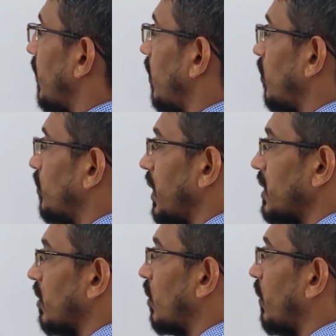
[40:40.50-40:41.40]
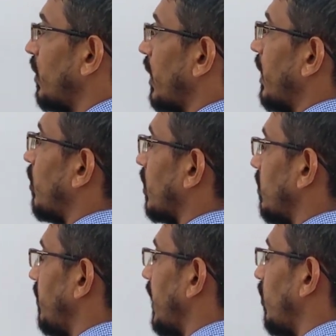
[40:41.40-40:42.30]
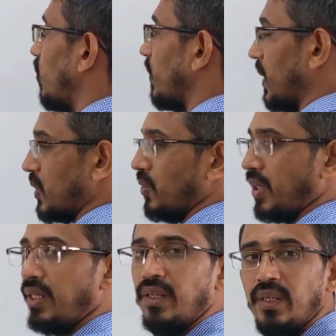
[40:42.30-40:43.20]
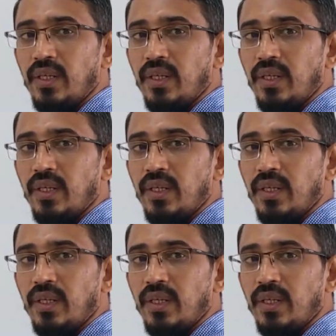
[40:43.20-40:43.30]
one loop this, or one you can talk the big loop also, okay.